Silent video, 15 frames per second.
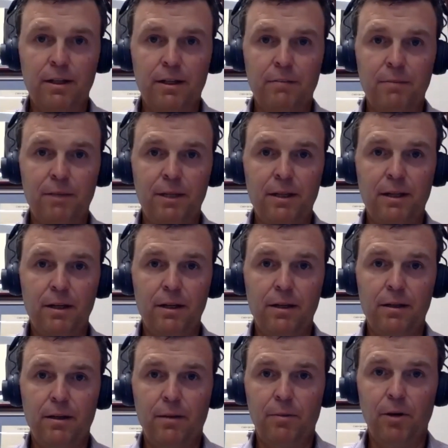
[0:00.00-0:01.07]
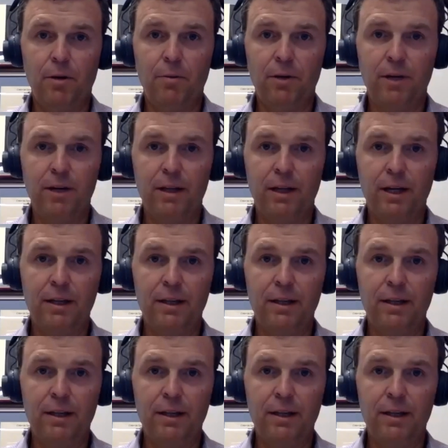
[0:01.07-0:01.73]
it can be done appropriately.